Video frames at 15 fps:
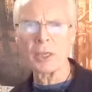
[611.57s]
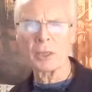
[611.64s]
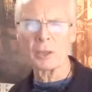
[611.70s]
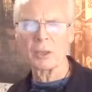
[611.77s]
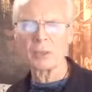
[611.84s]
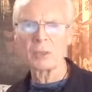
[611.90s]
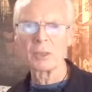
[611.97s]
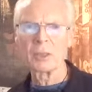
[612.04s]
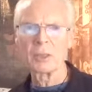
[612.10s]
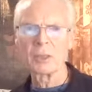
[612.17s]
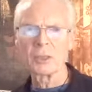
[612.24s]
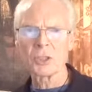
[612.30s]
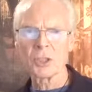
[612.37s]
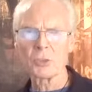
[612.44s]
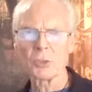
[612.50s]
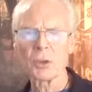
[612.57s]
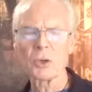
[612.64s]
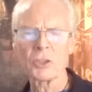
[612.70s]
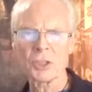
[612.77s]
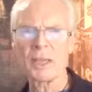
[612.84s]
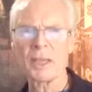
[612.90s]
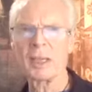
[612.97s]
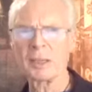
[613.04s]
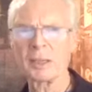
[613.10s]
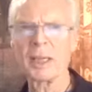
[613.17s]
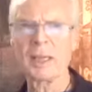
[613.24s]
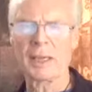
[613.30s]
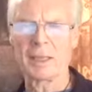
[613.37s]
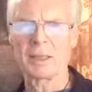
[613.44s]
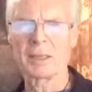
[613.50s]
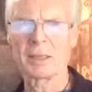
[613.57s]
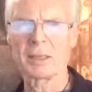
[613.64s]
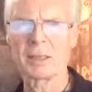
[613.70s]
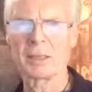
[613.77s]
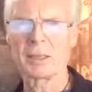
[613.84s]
you towards that light,